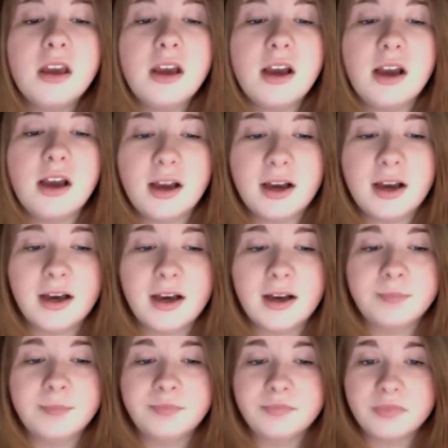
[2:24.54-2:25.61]

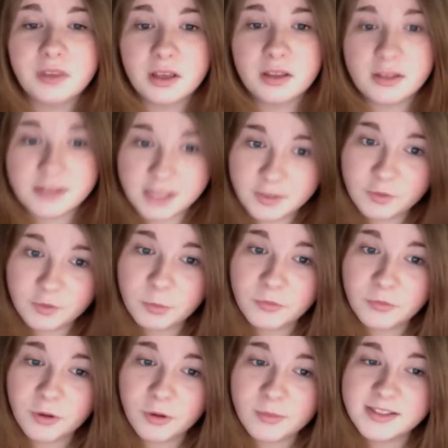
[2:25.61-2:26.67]
The Diva
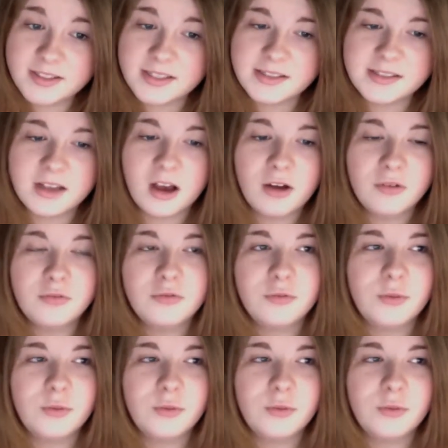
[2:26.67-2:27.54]
performance itself,